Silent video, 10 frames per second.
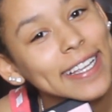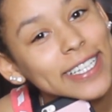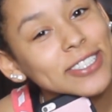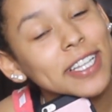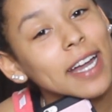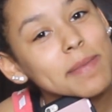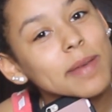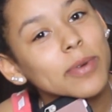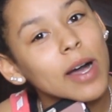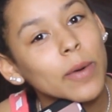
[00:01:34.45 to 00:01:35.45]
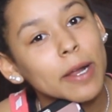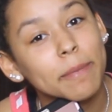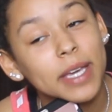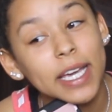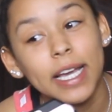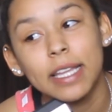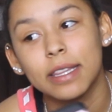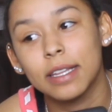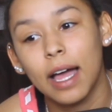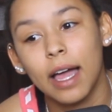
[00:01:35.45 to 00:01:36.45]
There's a lot of people I want to meet,
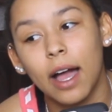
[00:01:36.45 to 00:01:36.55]
and